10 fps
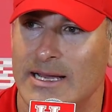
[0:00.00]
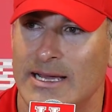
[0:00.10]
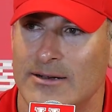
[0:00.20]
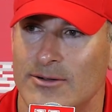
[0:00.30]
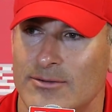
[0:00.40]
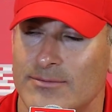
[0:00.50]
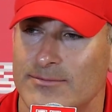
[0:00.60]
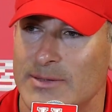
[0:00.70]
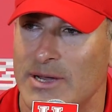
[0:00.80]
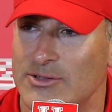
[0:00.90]
I don't know
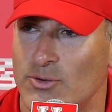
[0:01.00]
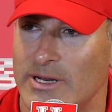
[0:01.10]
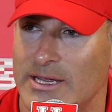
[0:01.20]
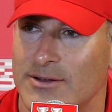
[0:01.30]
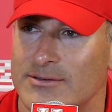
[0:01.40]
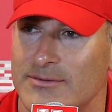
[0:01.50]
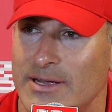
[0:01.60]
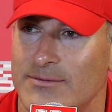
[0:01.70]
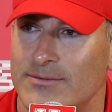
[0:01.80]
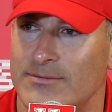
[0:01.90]
in my 20 years if
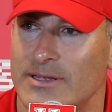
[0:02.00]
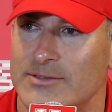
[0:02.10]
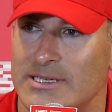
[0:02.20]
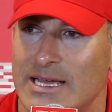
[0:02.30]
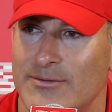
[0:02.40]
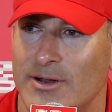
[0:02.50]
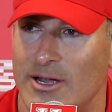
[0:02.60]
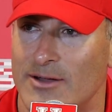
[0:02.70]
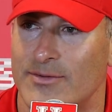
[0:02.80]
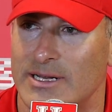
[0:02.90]
I've if seen that very
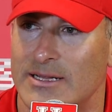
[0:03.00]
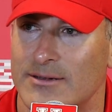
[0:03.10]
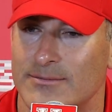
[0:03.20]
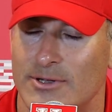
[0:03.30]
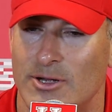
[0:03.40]
often either.